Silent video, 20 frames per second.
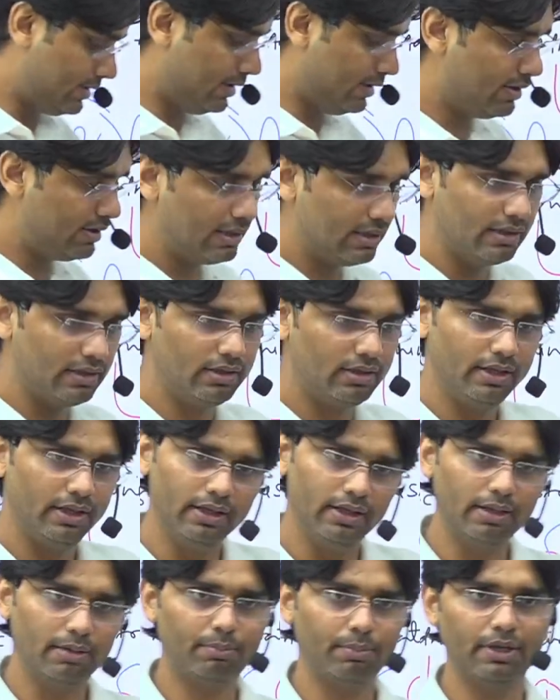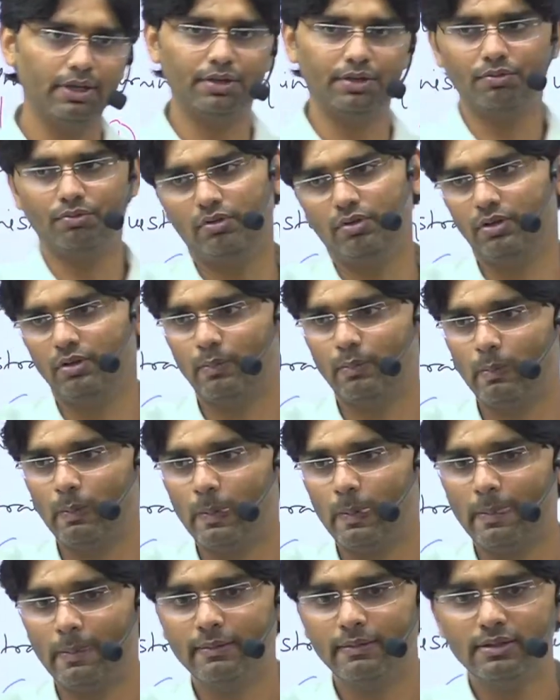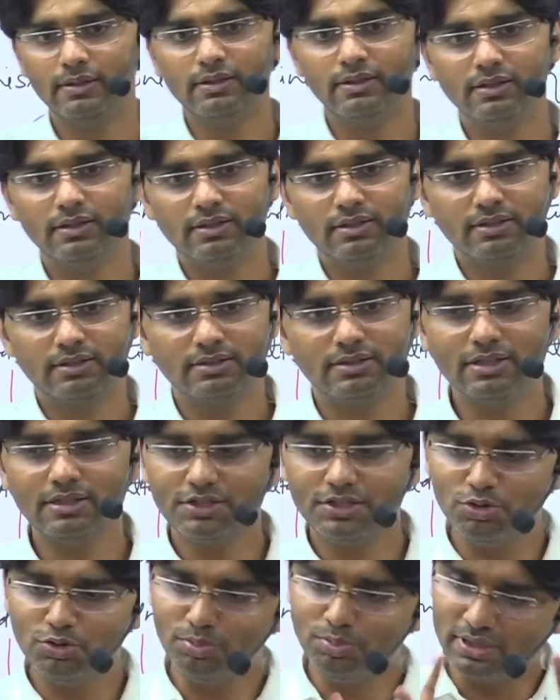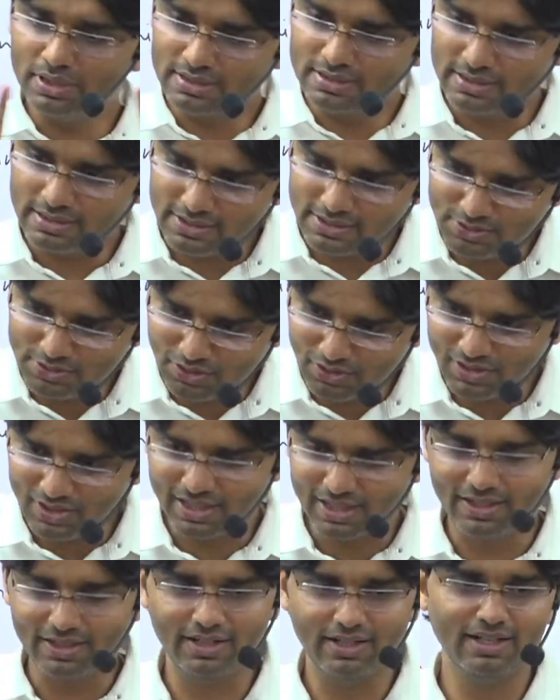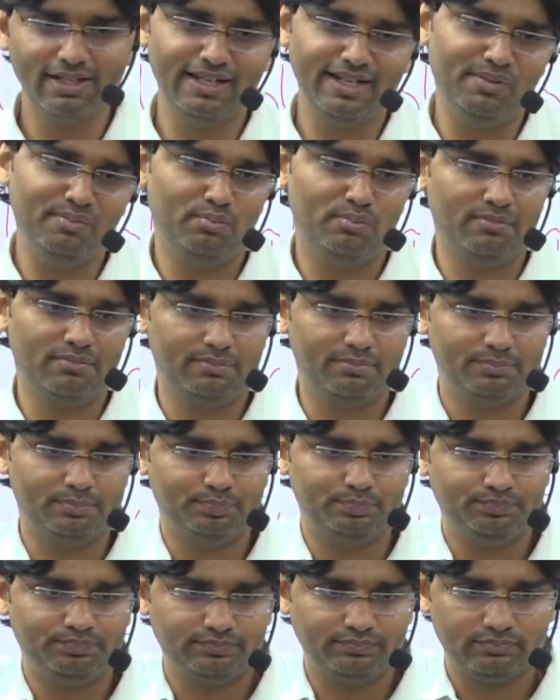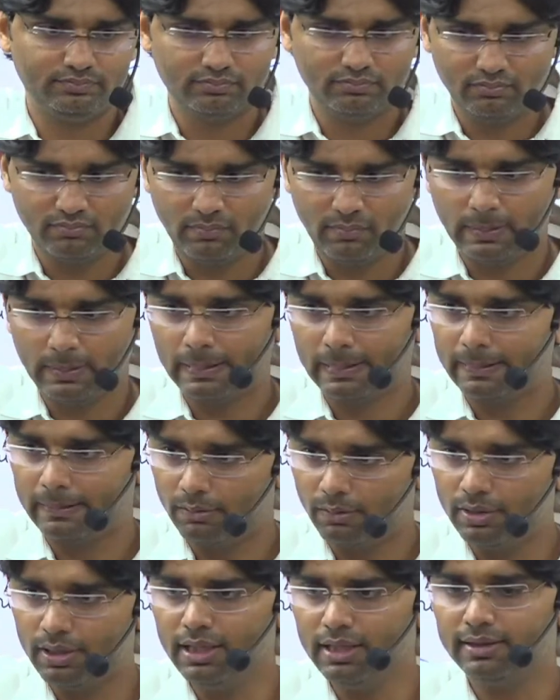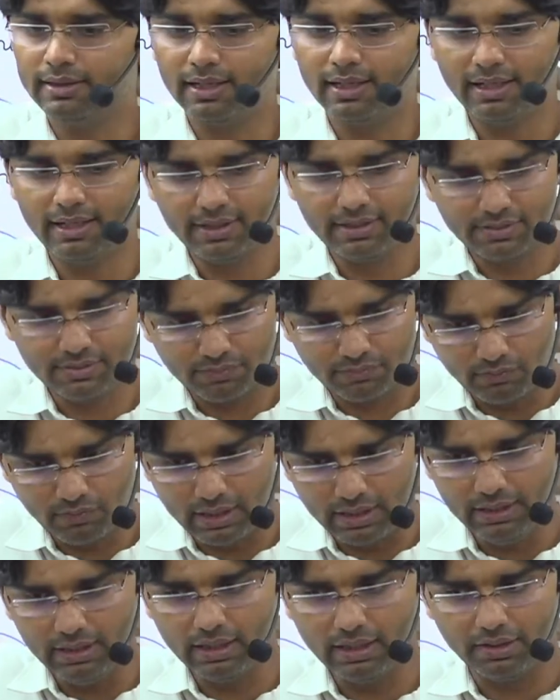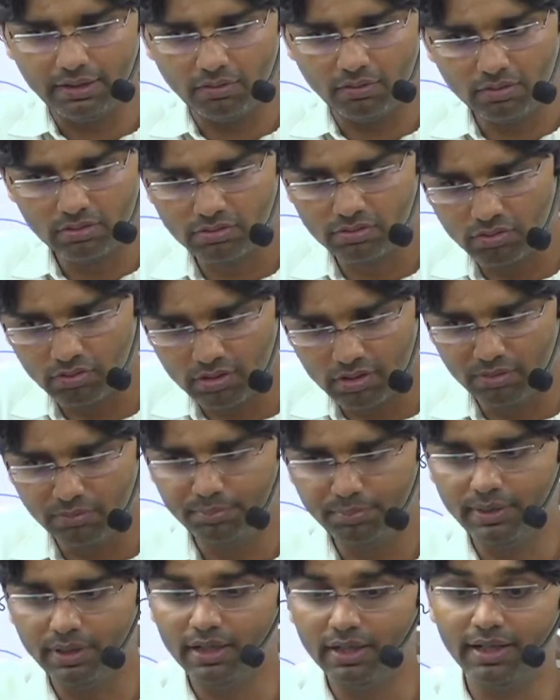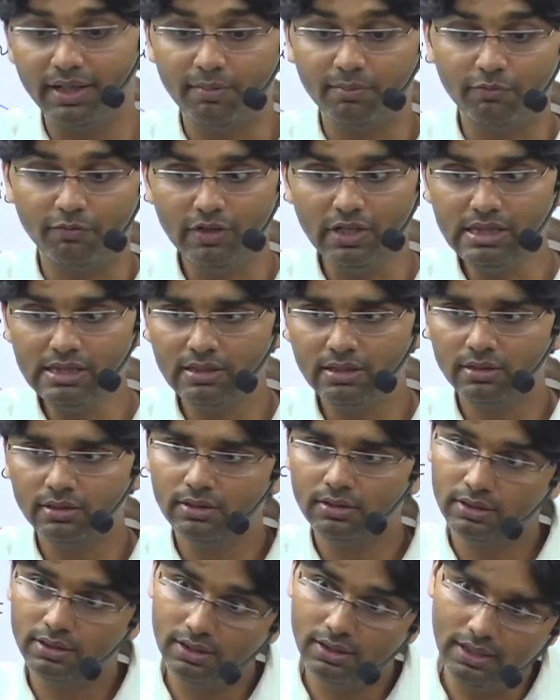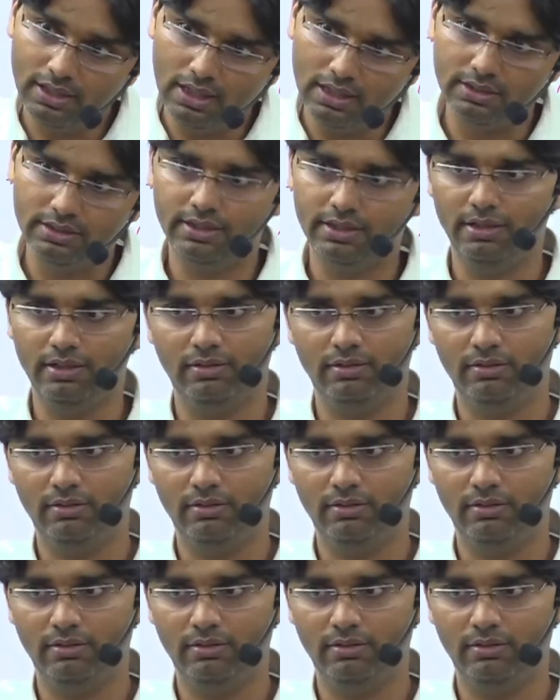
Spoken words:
integrity and aptitude. Just UPSC is not writing name. Okay, that is why I also compared him with Gandhi.